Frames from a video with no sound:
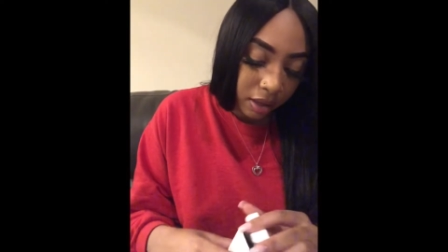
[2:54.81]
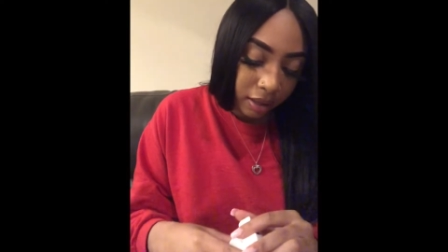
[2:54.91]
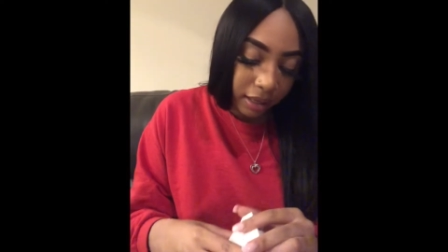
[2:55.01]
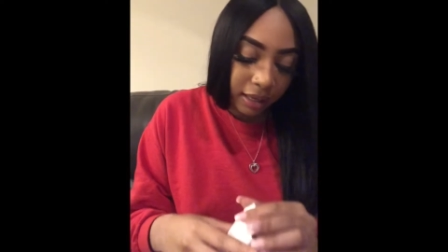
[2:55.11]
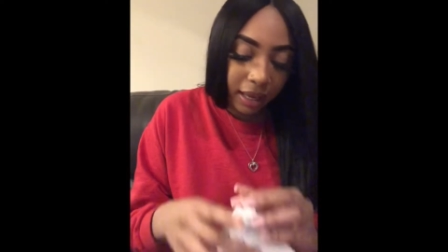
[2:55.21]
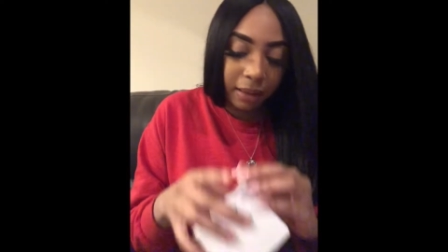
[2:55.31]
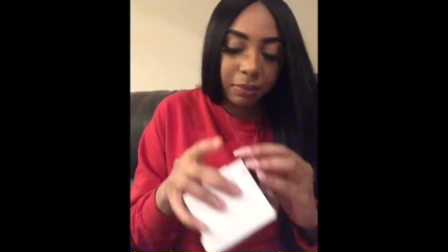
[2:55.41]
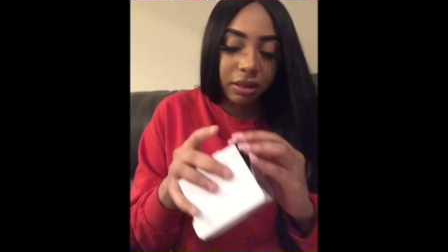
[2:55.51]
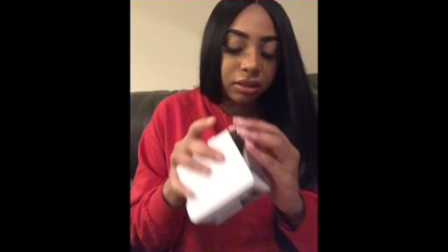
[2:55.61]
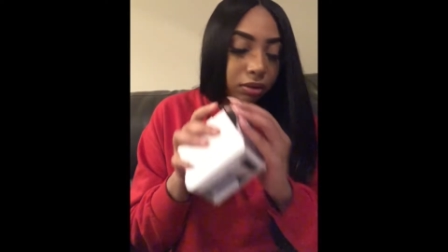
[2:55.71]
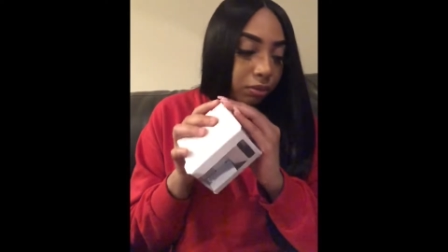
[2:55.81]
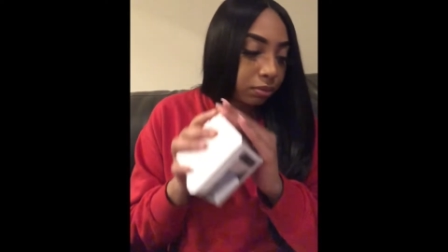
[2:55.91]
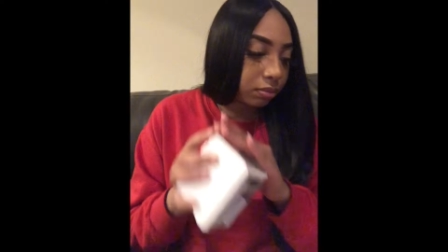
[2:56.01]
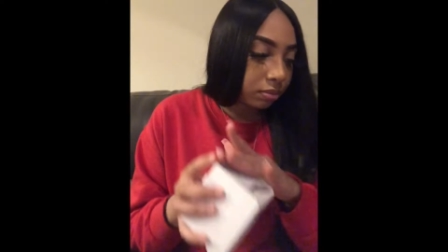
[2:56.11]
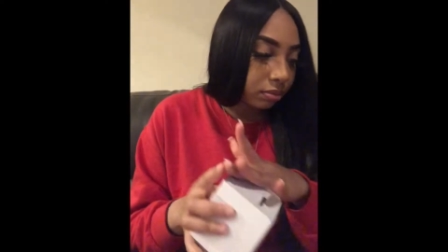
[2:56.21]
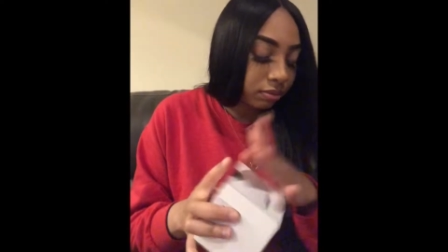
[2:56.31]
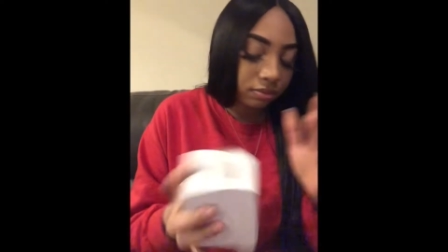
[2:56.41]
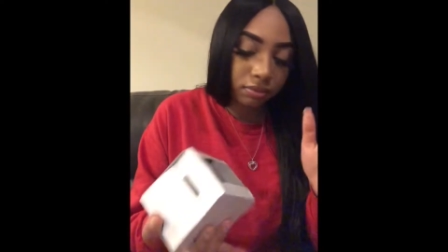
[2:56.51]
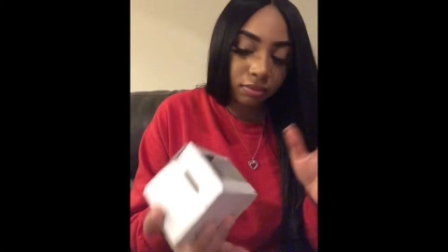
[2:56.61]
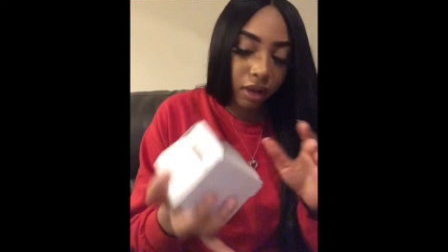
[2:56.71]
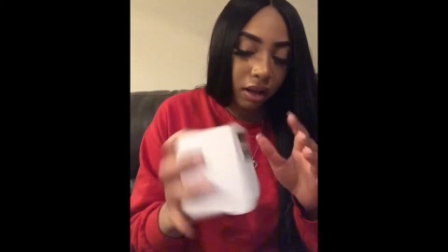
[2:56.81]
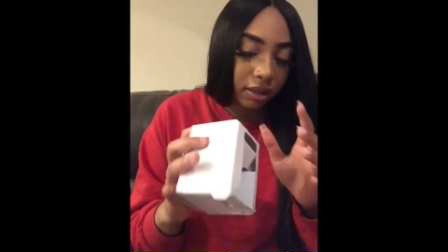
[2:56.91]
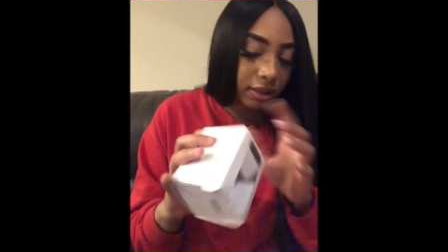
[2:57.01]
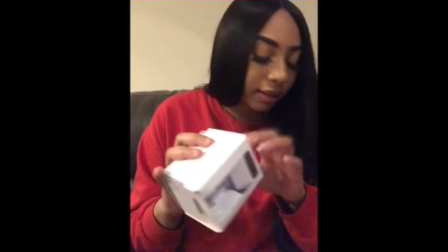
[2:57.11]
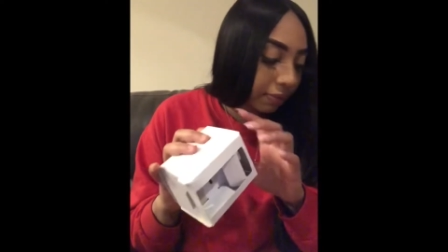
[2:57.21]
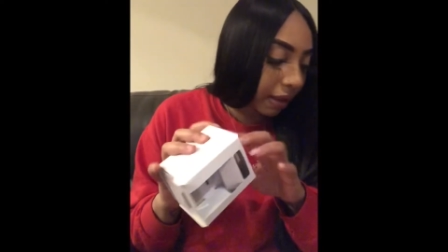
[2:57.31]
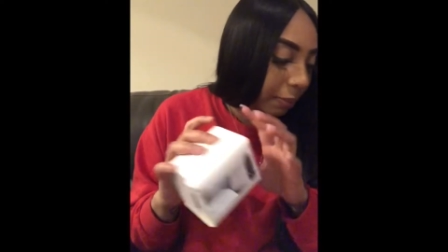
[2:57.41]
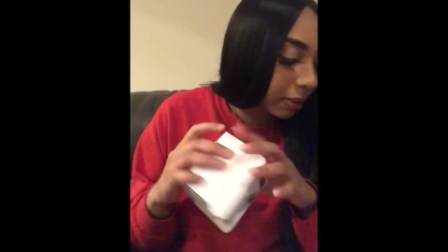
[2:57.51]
And it came in this little, all this stuff came in